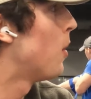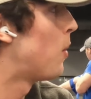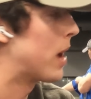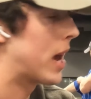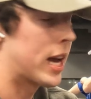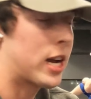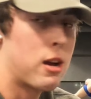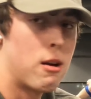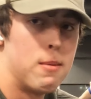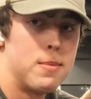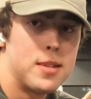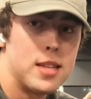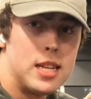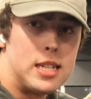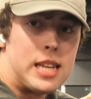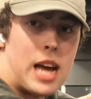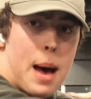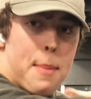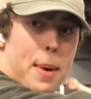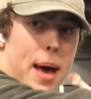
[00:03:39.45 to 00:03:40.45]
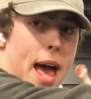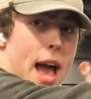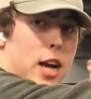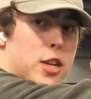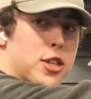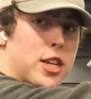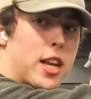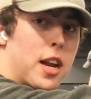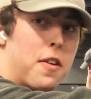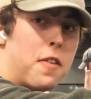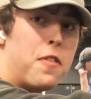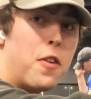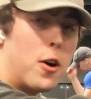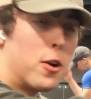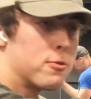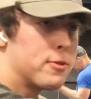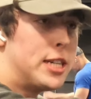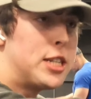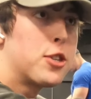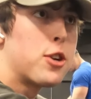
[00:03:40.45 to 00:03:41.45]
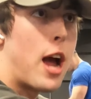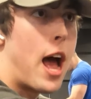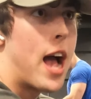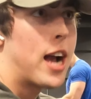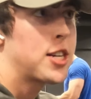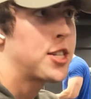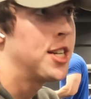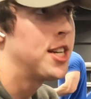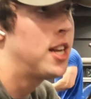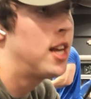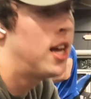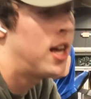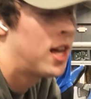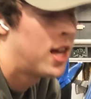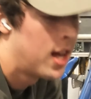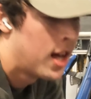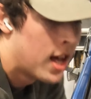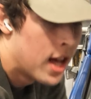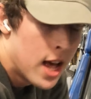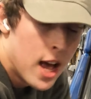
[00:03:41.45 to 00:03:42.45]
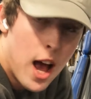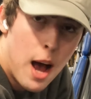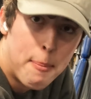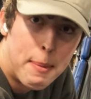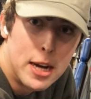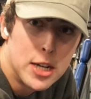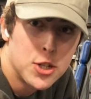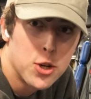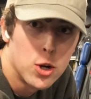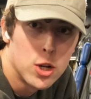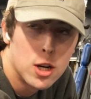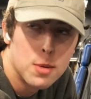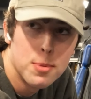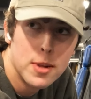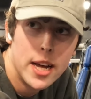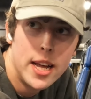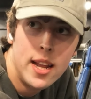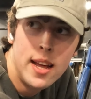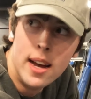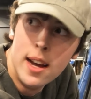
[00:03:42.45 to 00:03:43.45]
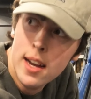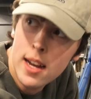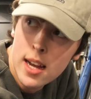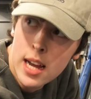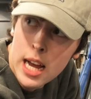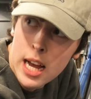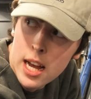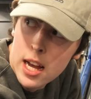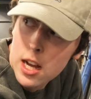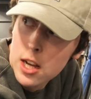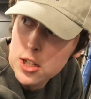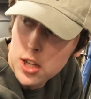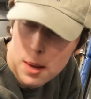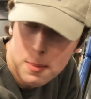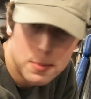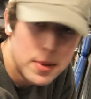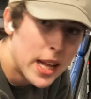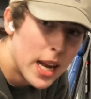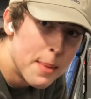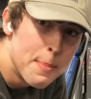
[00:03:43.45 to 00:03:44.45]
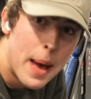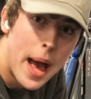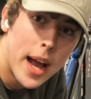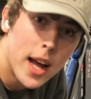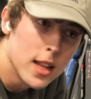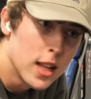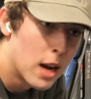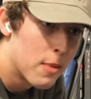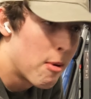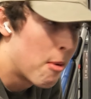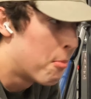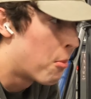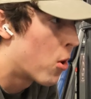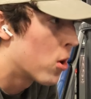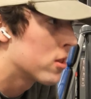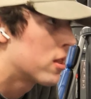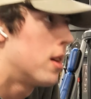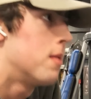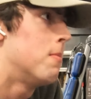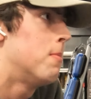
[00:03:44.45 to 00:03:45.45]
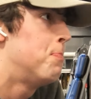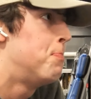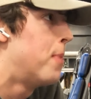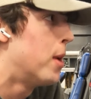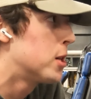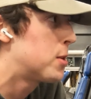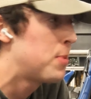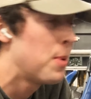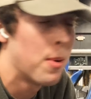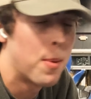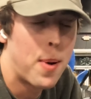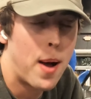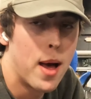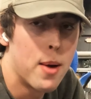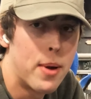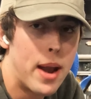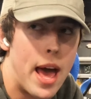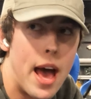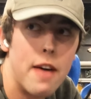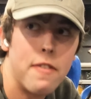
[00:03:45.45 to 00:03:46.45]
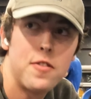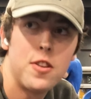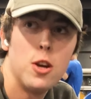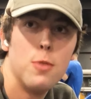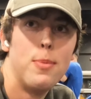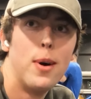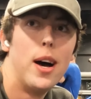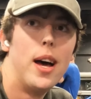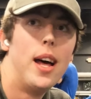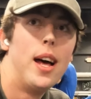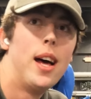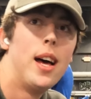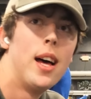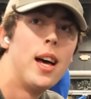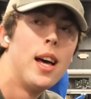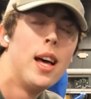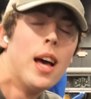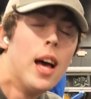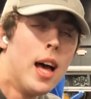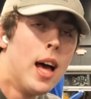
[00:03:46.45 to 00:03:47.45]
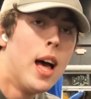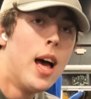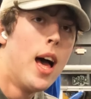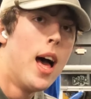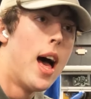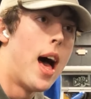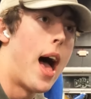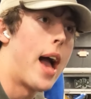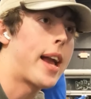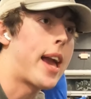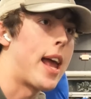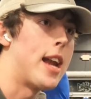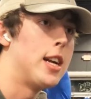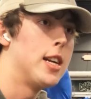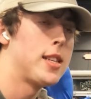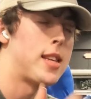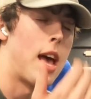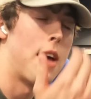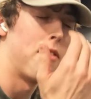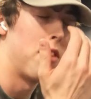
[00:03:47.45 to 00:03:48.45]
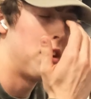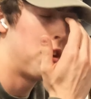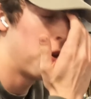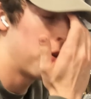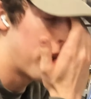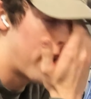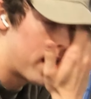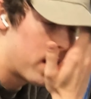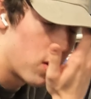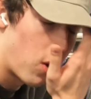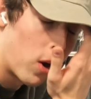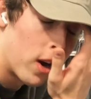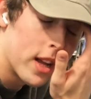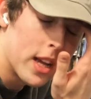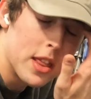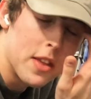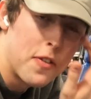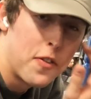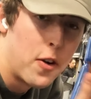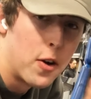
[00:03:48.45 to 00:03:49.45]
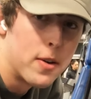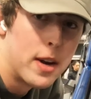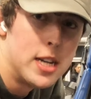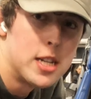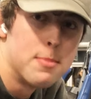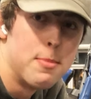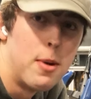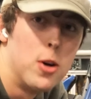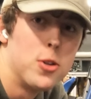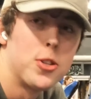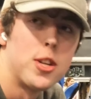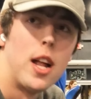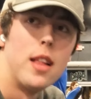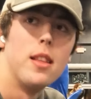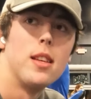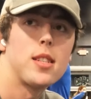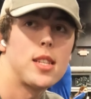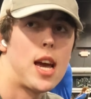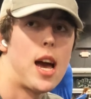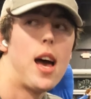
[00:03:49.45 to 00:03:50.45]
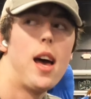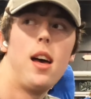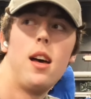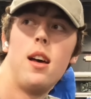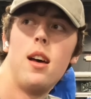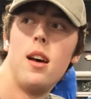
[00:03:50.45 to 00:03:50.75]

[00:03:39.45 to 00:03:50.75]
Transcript: when I come to the top, I actually get a full retraction of my shoulder blade. So I'm leaning back a little bit more than most people probably would have to, but I kind of just have to do that in order to get the full range of motion on this guy.